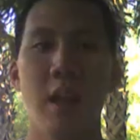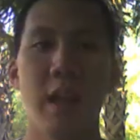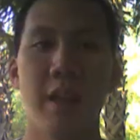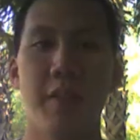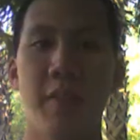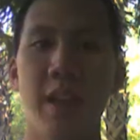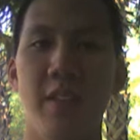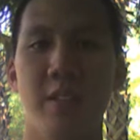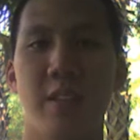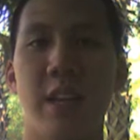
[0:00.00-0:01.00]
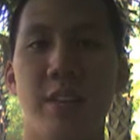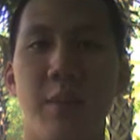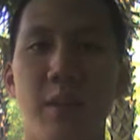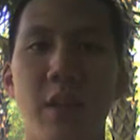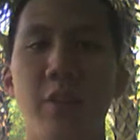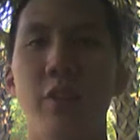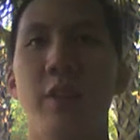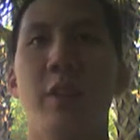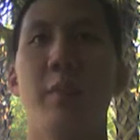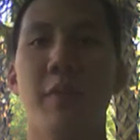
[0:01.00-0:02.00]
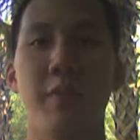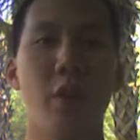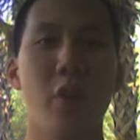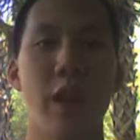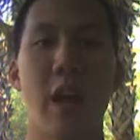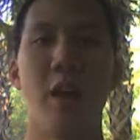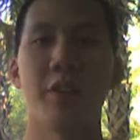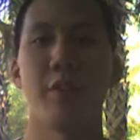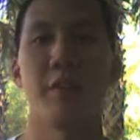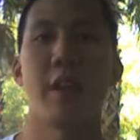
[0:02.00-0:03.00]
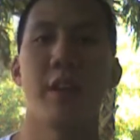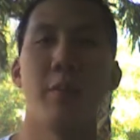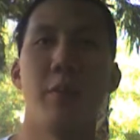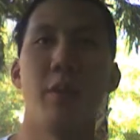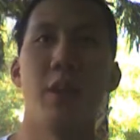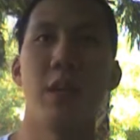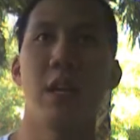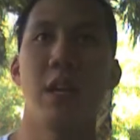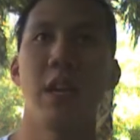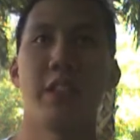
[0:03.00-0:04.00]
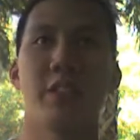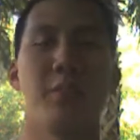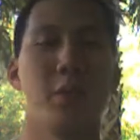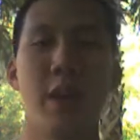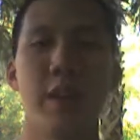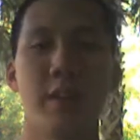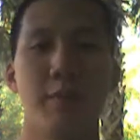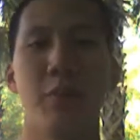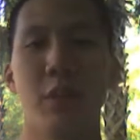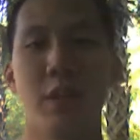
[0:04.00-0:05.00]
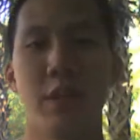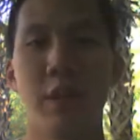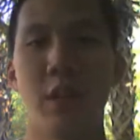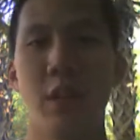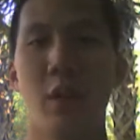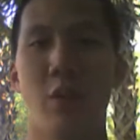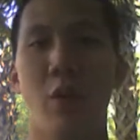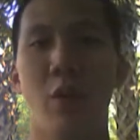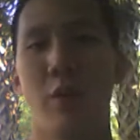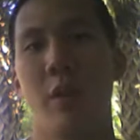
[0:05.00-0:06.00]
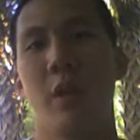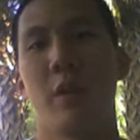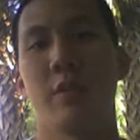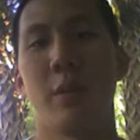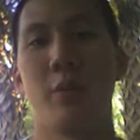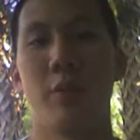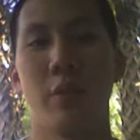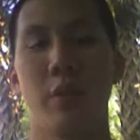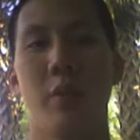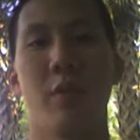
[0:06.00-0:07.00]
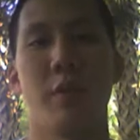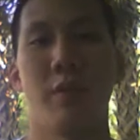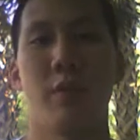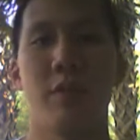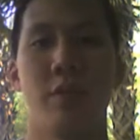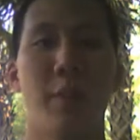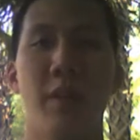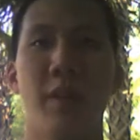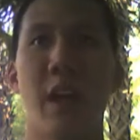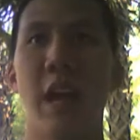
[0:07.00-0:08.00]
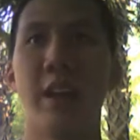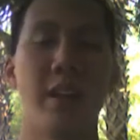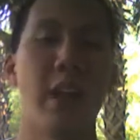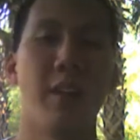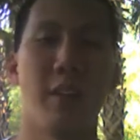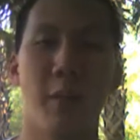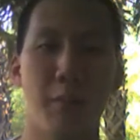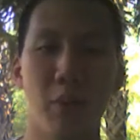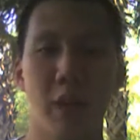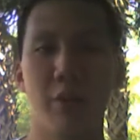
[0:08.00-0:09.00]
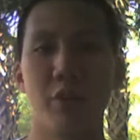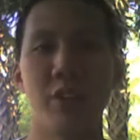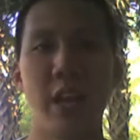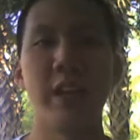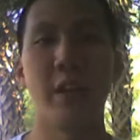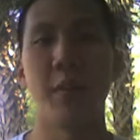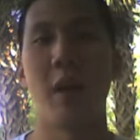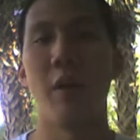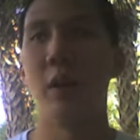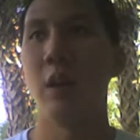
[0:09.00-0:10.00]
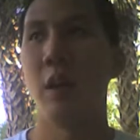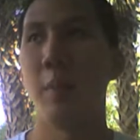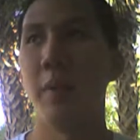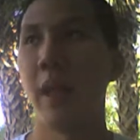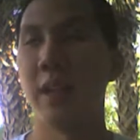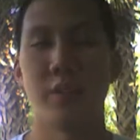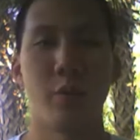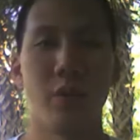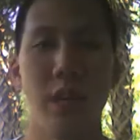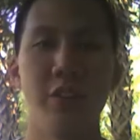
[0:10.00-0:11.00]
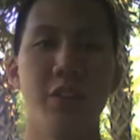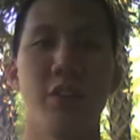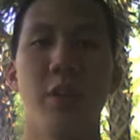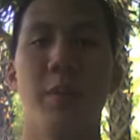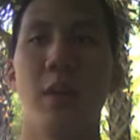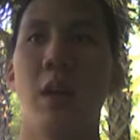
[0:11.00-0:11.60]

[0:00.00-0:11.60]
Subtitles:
And that faith is not something that can be figured out, or that can be explained completely, or something that I can gain a complete understanding about, but that is a relationship